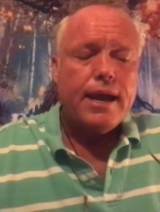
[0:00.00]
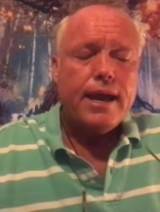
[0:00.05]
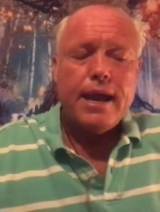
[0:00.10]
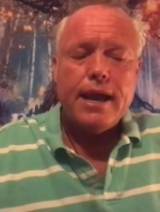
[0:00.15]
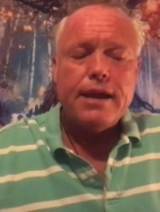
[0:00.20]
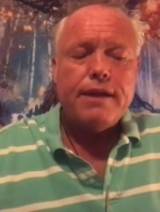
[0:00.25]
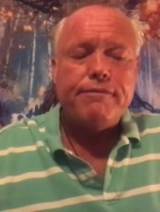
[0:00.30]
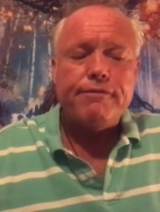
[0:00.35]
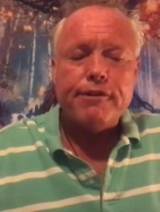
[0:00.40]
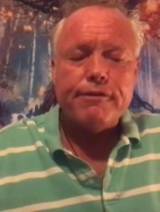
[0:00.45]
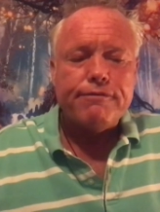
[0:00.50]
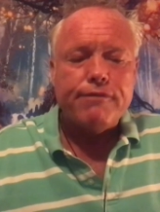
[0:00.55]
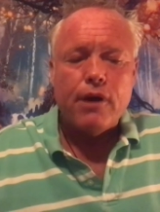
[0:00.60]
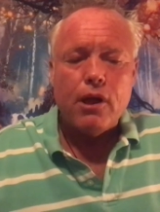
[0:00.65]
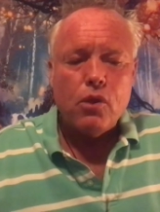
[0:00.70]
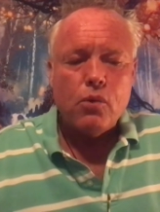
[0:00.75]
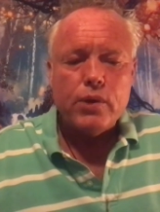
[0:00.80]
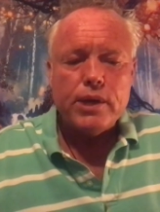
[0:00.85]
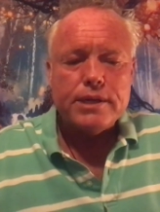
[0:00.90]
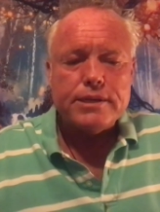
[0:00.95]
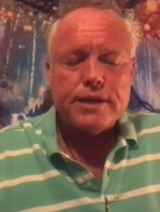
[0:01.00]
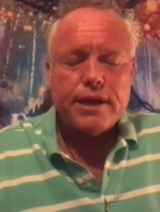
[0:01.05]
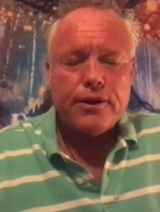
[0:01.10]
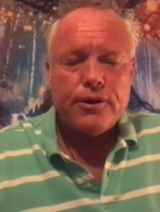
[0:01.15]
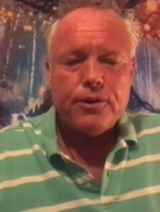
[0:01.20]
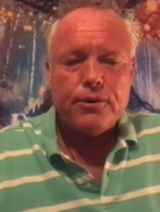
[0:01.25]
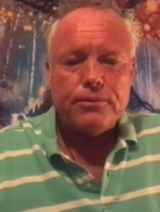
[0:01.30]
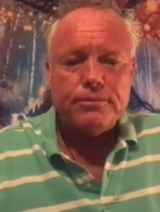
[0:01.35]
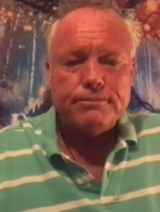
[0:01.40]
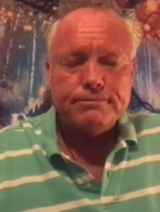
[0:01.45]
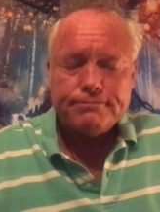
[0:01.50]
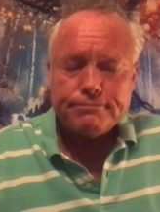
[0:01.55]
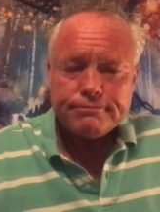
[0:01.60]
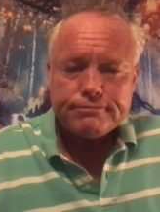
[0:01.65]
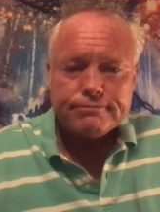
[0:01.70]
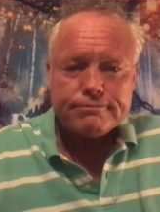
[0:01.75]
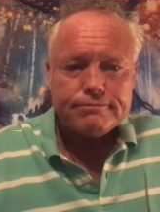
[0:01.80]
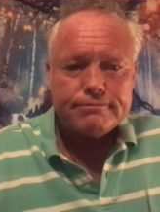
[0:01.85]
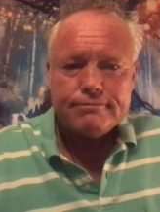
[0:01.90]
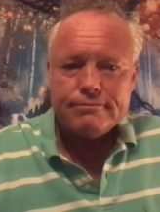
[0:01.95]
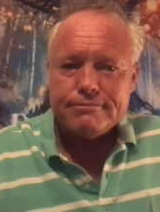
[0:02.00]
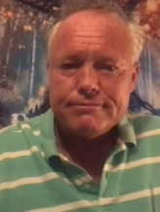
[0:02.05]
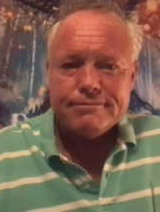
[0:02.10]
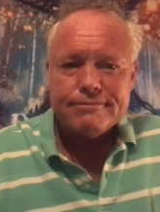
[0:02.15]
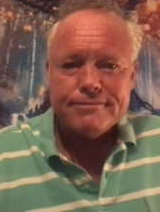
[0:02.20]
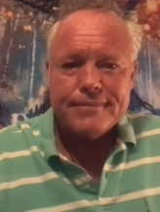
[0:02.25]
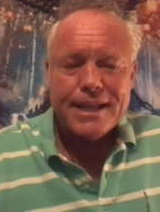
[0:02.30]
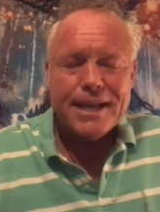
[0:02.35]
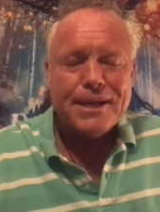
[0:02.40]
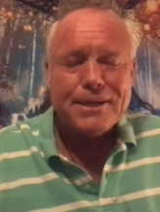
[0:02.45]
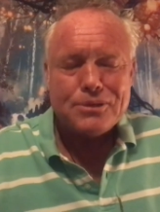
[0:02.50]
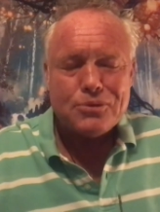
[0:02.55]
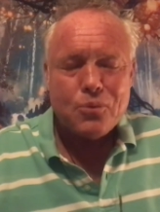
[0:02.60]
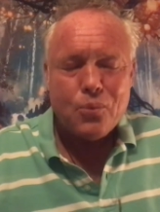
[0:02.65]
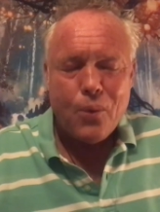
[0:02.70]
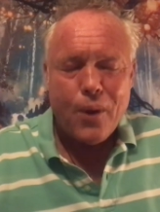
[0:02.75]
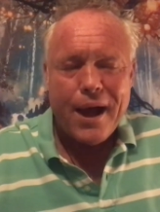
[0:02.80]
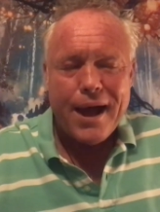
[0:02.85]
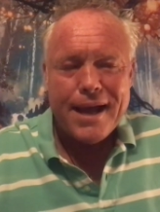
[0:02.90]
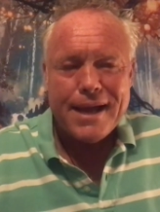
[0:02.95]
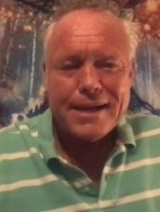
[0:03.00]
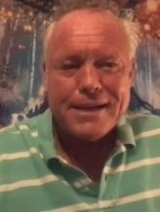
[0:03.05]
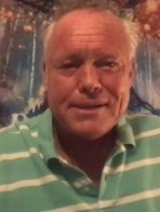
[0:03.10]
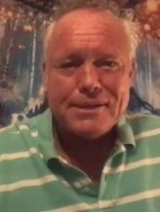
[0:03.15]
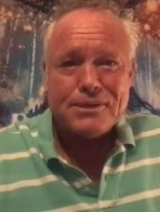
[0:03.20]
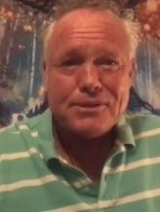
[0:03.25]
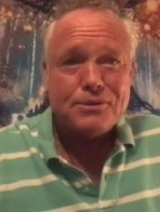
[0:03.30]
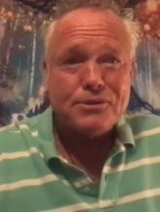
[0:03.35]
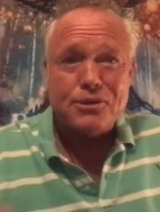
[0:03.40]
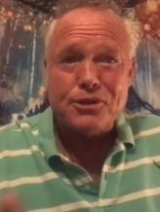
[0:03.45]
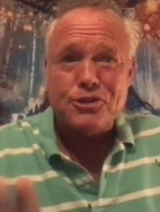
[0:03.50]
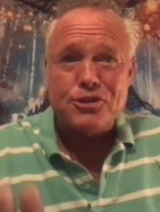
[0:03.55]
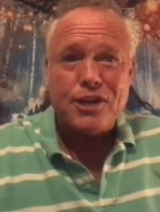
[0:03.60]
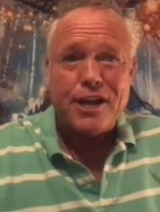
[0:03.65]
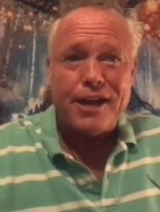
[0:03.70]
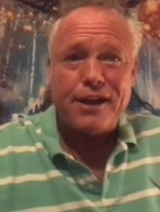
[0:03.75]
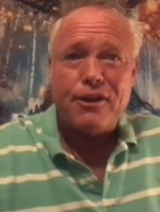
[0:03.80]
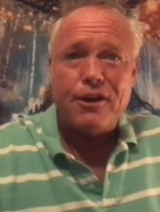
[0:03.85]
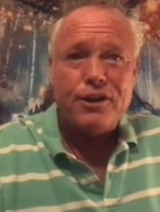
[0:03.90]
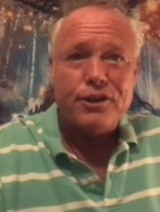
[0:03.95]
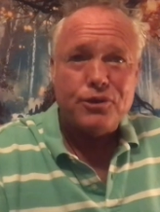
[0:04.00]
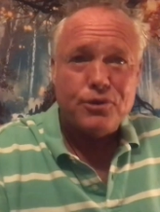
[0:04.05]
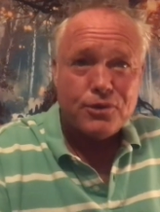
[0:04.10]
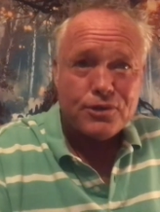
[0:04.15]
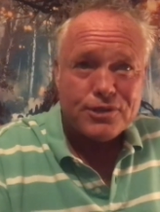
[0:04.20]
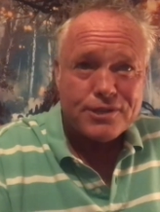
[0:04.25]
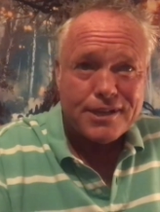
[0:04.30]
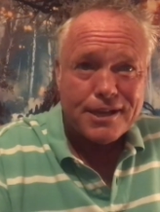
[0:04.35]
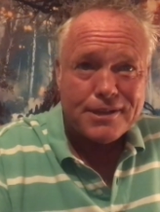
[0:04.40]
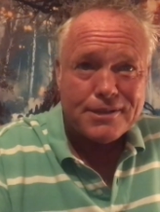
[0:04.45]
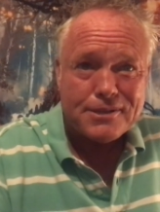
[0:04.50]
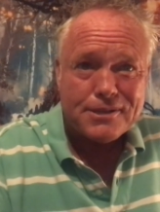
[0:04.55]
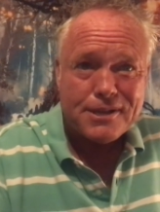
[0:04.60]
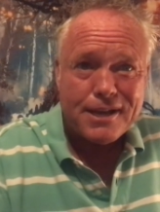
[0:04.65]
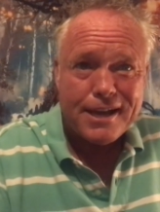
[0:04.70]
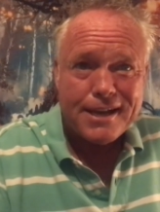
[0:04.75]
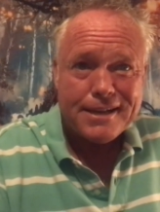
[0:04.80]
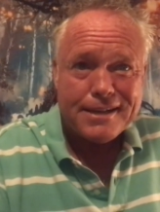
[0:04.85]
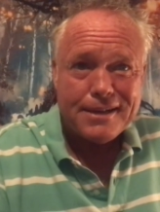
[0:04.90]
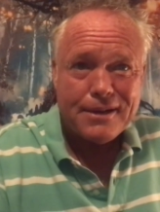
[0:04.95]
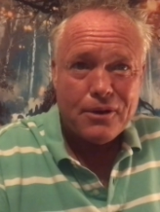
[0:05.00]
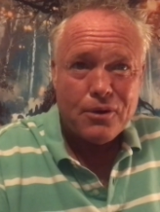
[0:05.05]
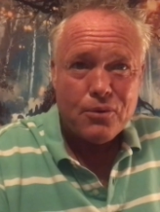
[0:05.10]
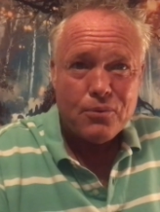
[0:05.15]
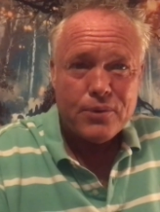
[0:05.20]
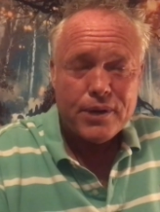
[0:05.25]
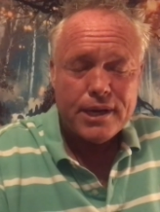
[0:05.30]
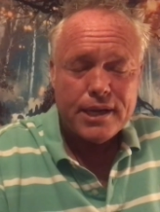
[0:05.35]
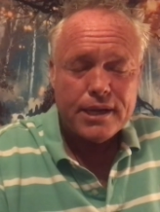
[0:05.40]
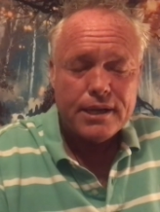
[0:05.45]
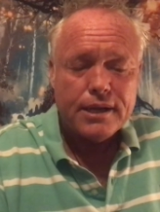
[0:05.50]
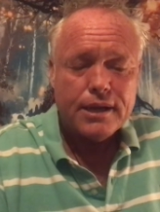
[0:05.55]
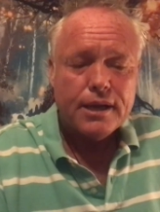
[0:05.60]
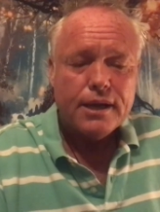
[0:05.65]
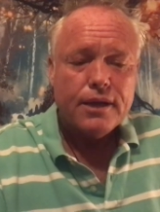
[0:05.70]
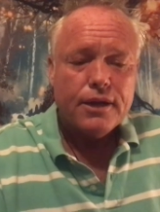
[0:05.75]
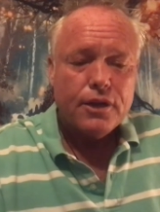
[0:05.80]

And if you're following tarot, it's wise to check on your sun sign tarot reading,